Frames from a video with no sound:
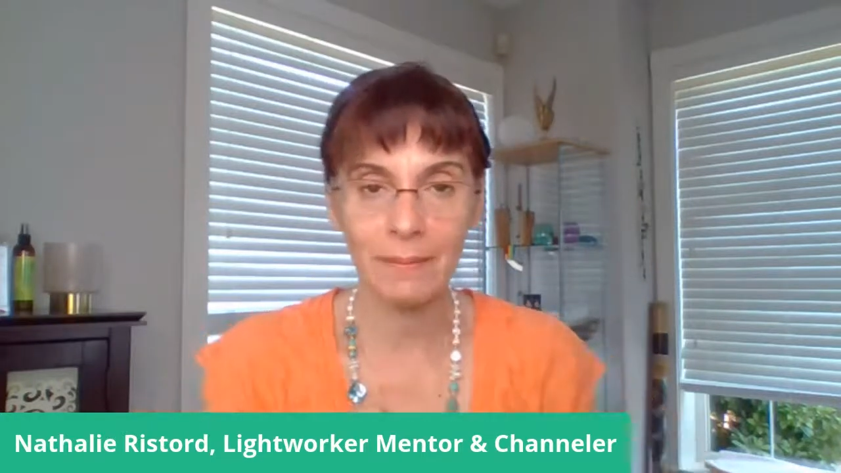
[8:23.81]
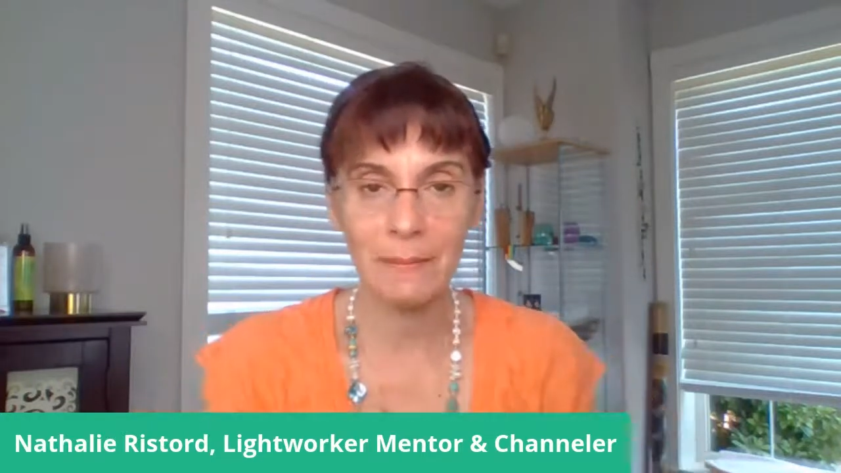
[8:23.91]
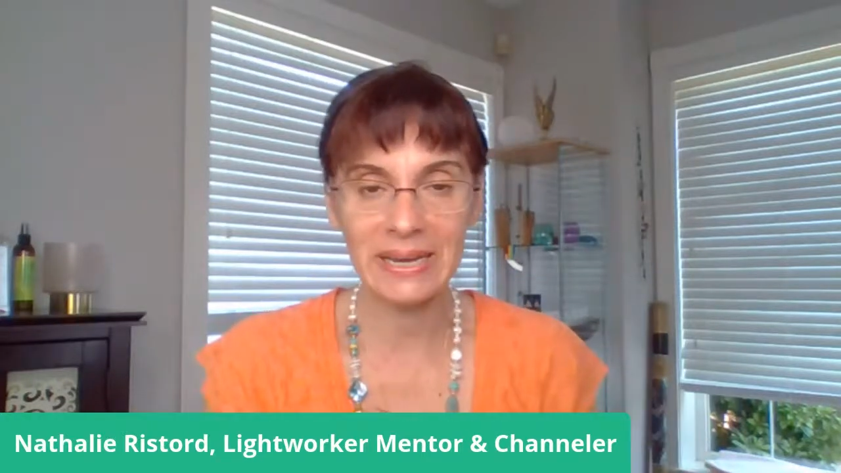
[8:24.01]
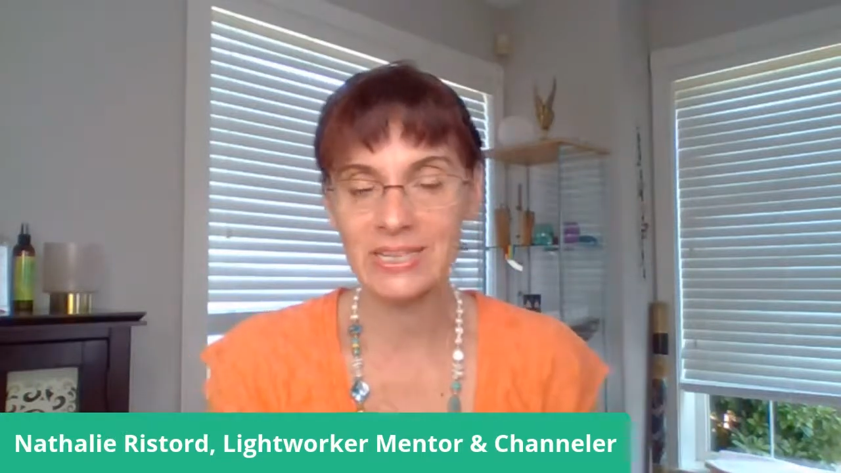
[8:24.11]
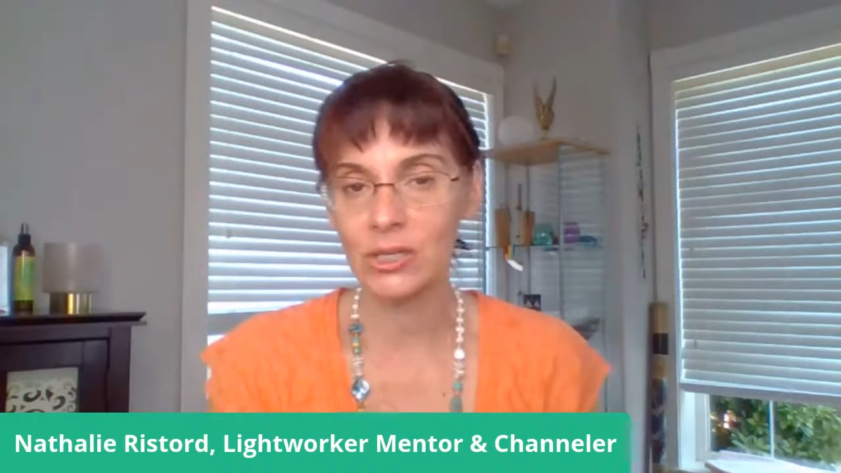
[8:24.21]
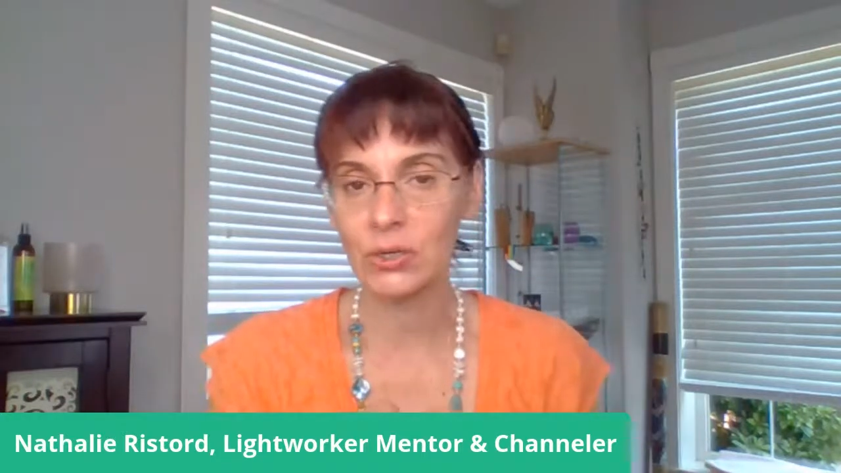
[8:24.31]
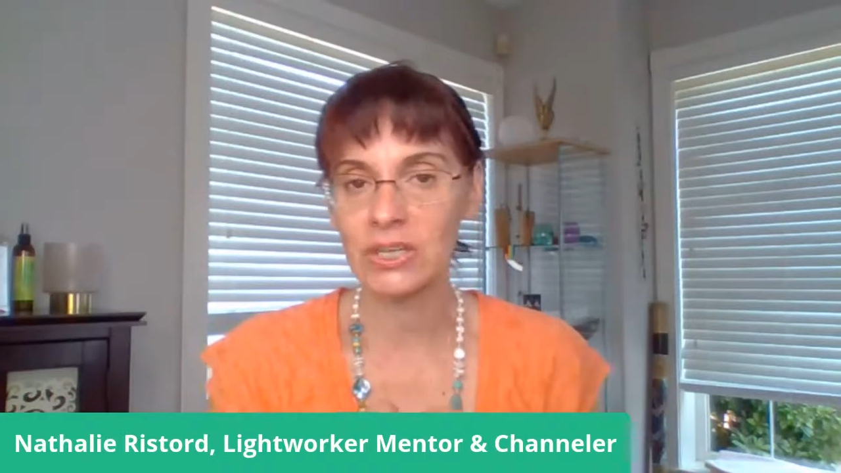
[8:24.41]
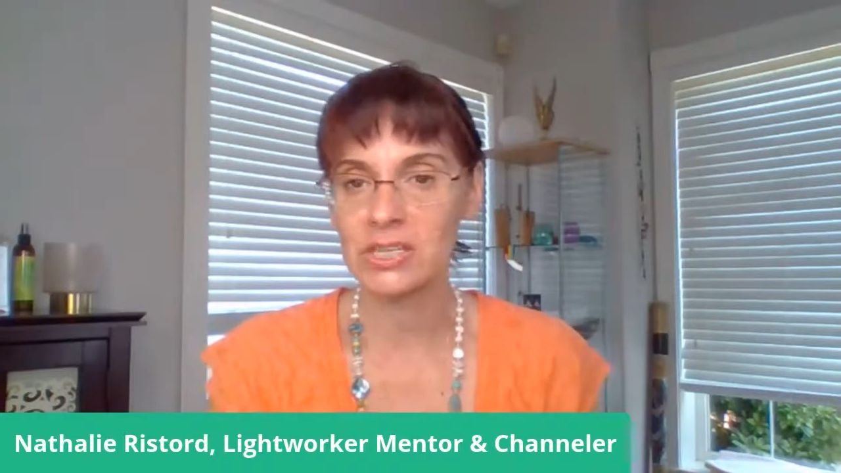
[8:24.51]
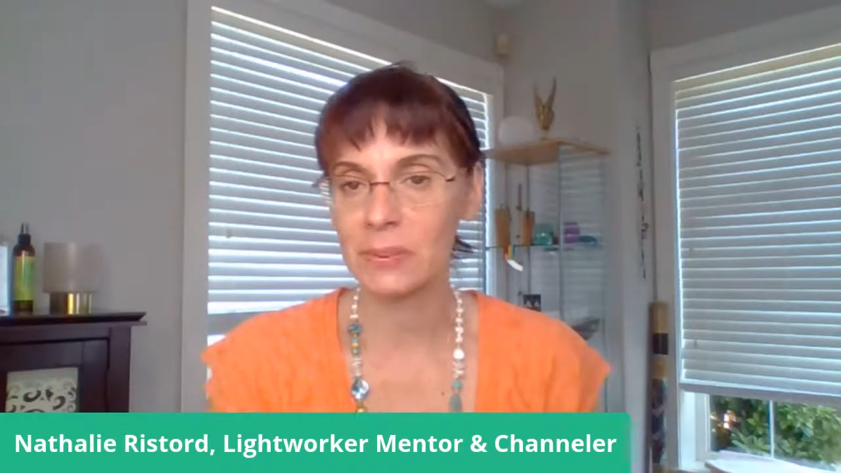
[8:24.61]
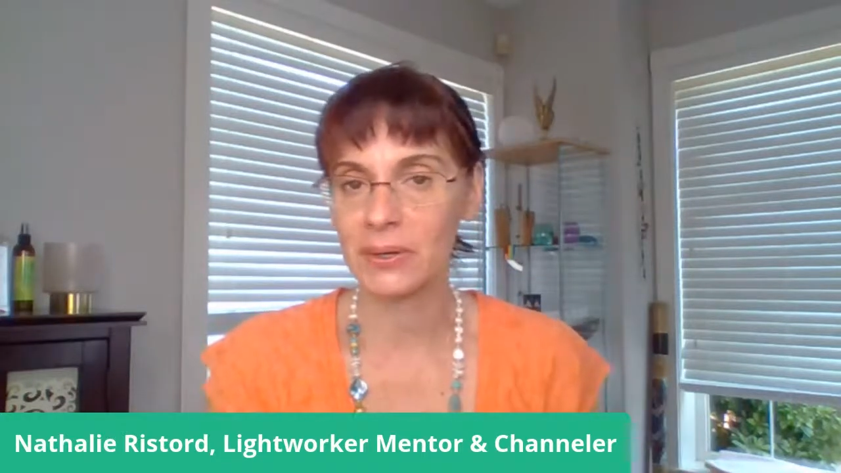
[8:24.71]
based on your
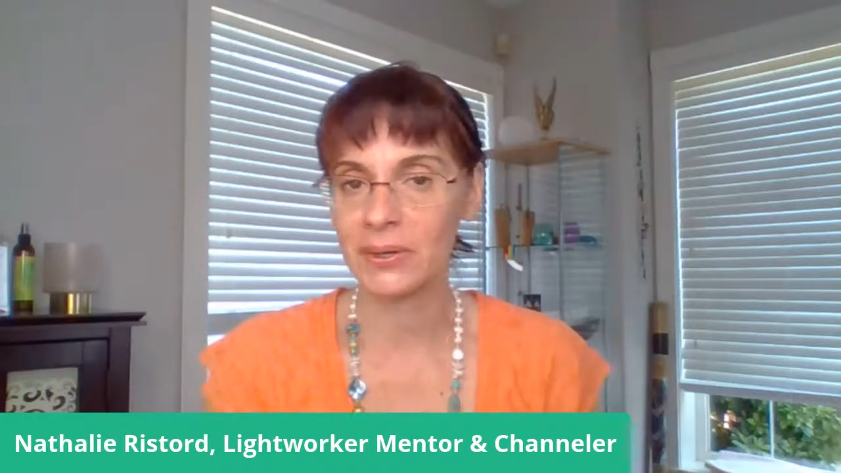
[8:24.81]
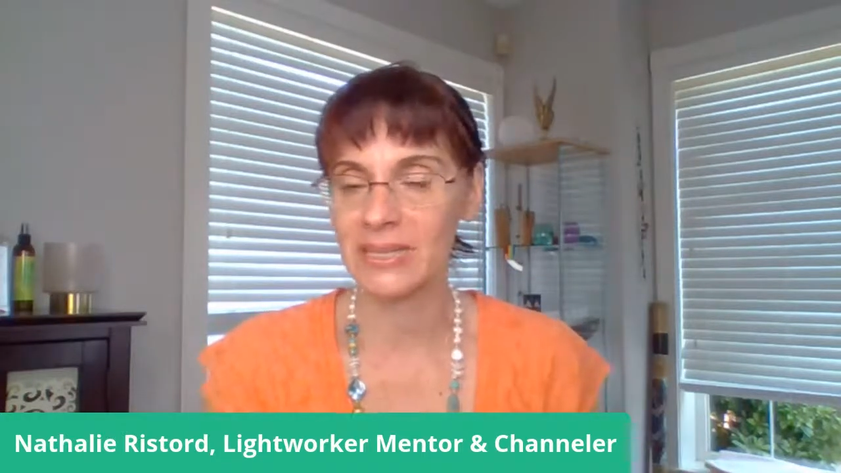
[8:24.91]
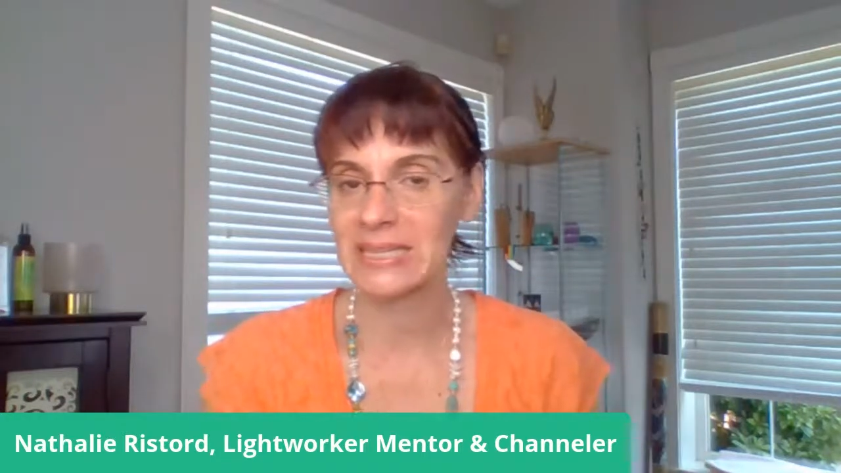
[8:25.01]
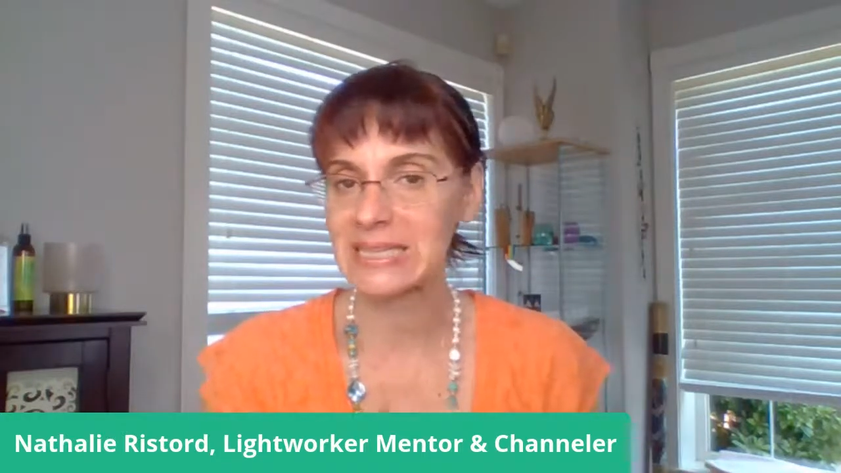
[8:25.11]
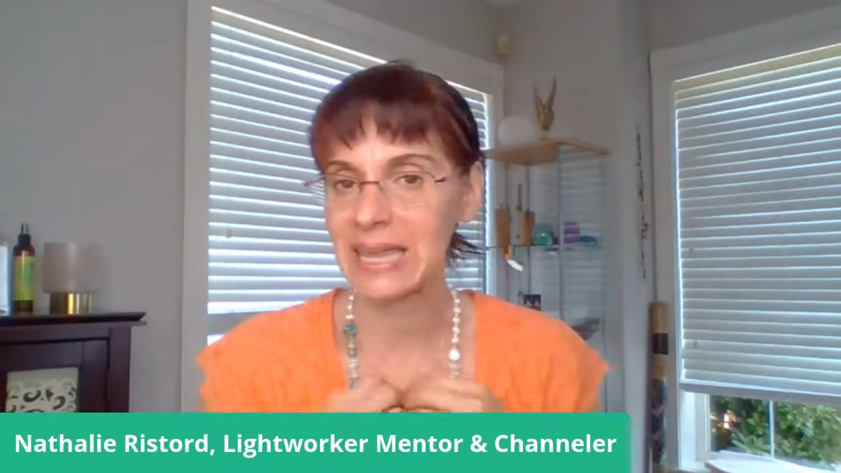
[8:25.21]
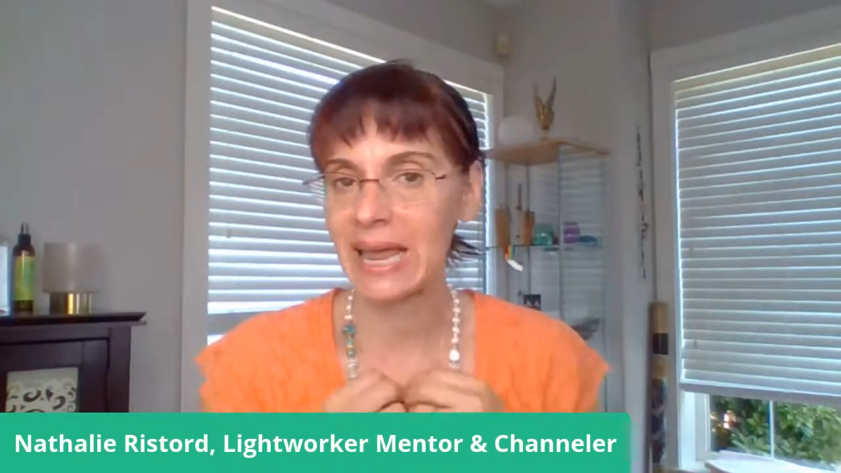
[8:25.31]
experience